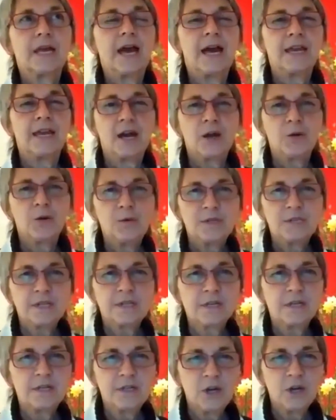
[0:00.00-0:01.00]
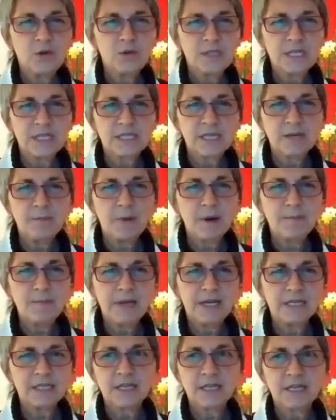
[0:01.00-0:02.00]
And I would notice in my
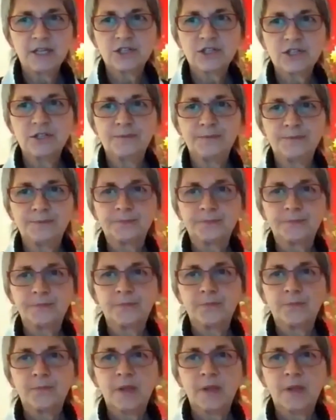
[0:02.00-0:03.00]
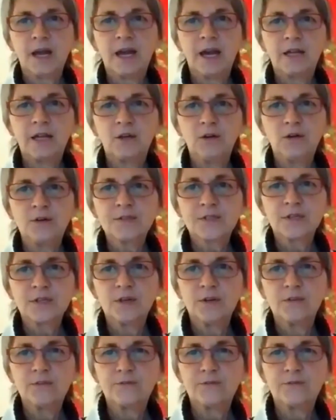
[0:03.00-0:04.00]
meditation, I had
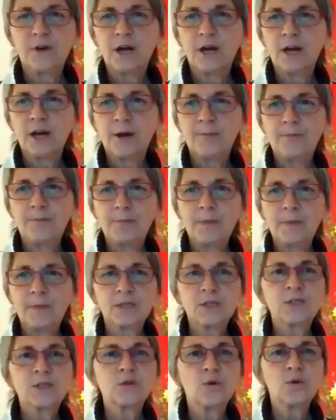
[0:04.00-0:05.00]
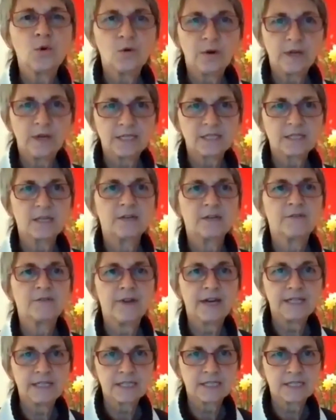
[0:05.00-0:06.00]
lots of stories and
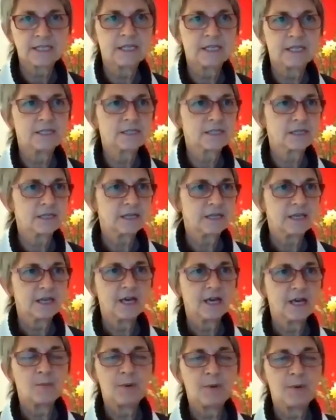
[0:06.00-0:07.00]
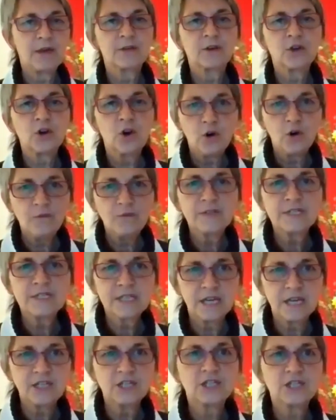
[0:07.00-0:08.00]
fantasies about the
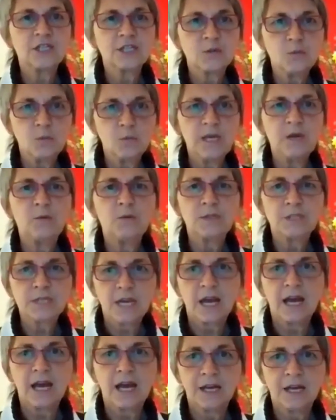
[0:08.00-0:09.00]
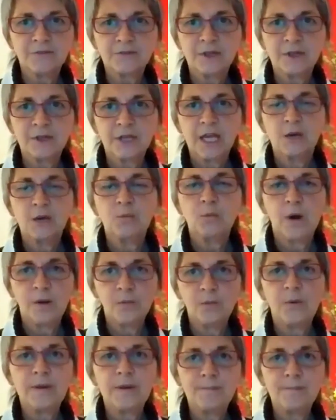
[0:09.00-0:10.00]
conversations we would have
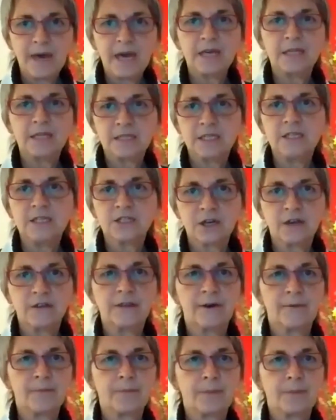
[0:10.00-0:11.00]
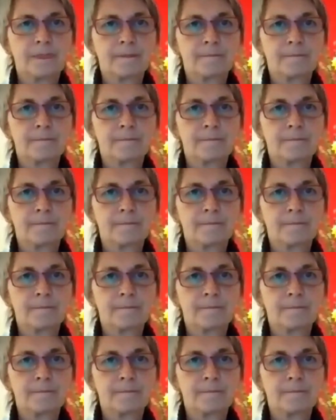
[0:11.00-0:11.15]
when we met each other.